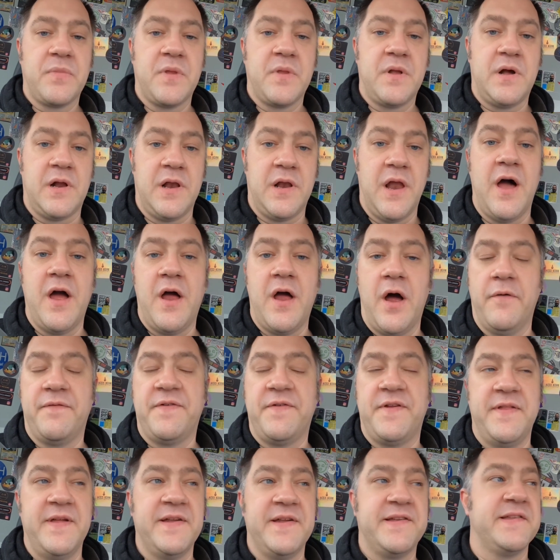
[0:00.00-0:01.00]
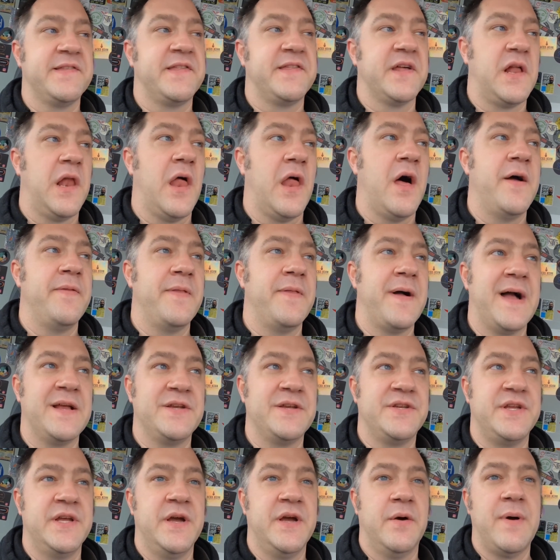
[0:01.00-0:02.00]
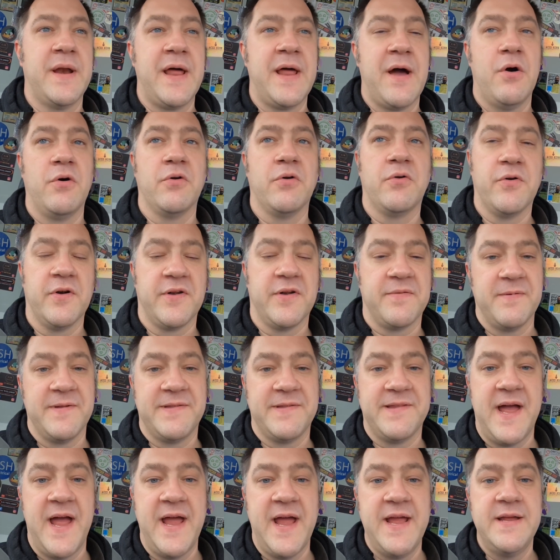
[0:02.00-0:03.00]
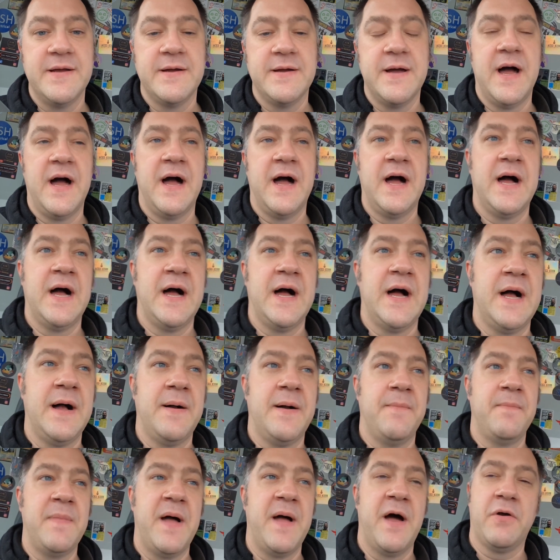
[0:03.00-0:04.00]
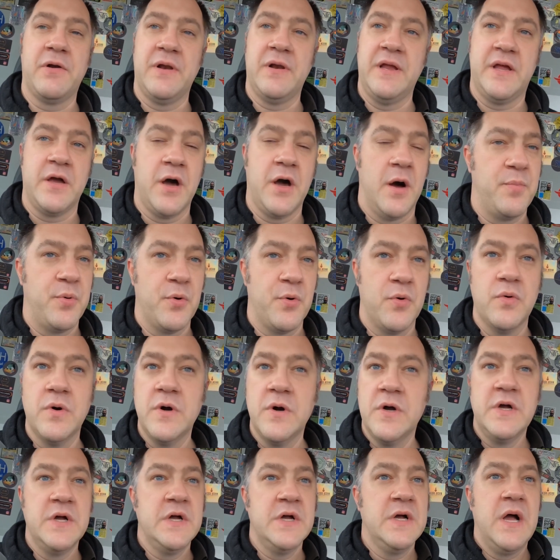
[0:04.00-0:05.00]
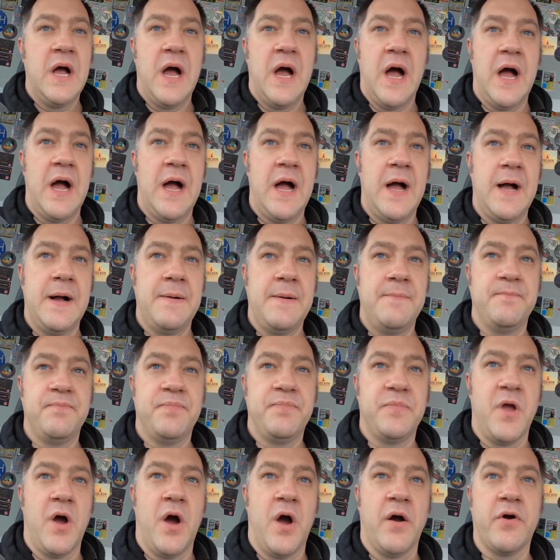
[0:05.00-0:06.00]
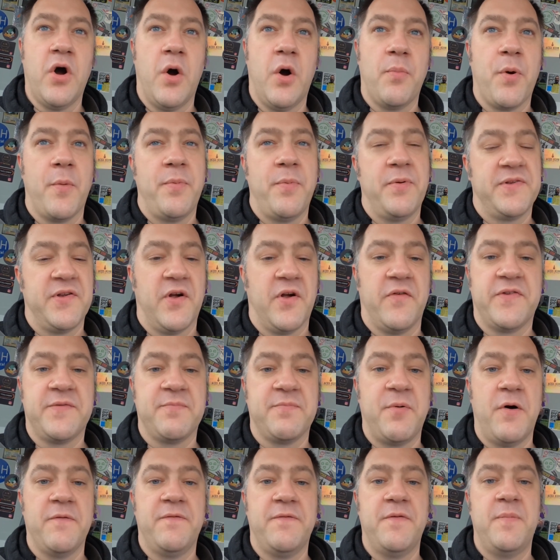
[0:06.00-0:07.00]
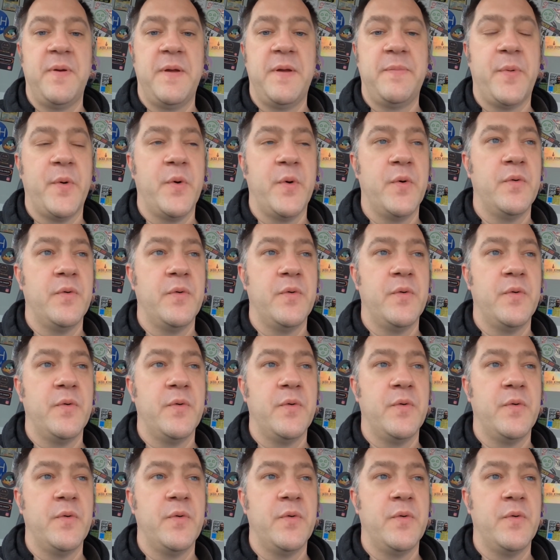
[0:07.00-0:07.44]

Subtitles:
Client, obviously this is the client that actually I went out on Christmas Day, elderly couple. I got a proper soft spot for people